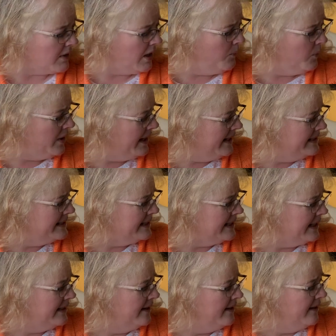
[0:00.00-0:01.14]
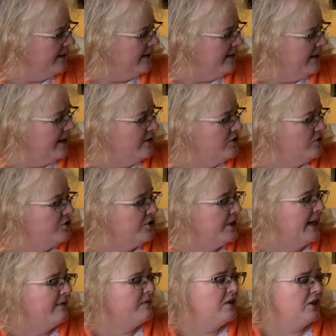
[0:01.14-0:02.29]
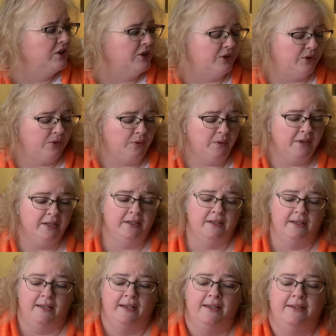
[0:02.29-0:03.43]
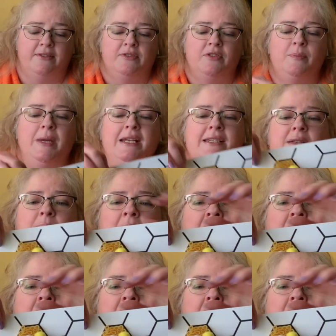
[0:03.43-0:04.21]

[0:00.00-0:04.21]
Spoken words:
And what I did, and you should have glue, so make some